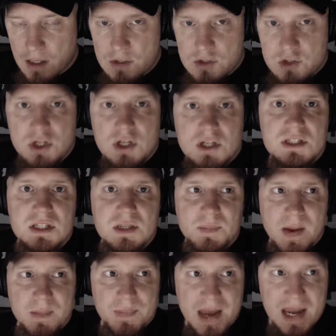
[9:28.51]
So you can see
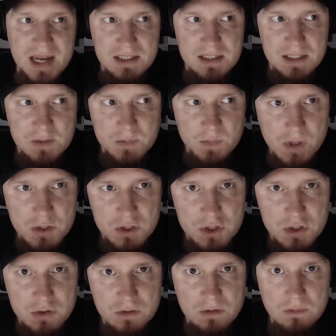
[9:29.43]
my pace is
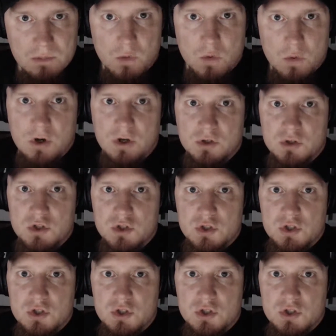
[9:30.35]
much more,